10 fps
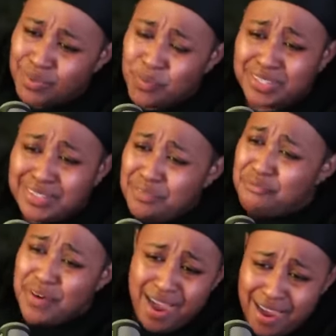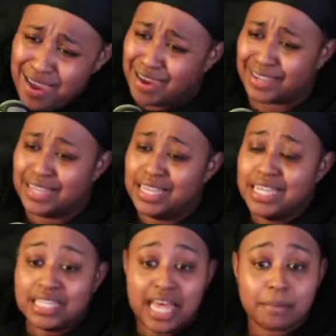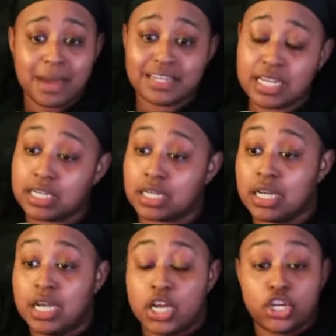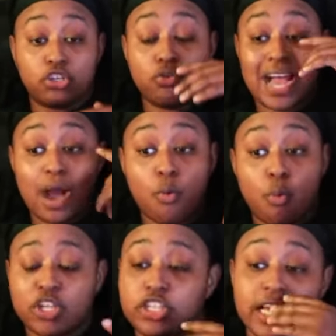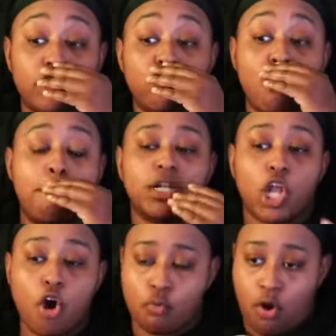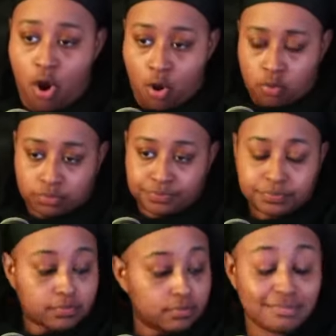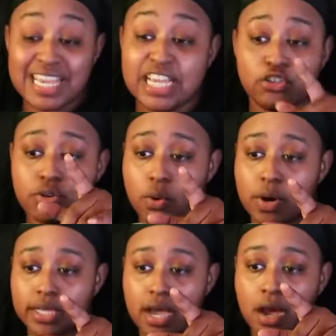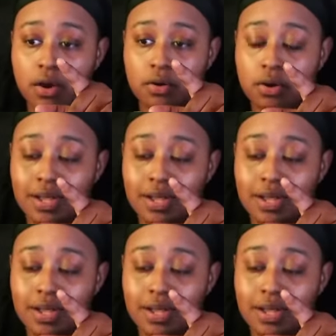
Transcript: What the fuck? Like, my nigga, you got, nigga, you blow wrong. And you know what, y'all?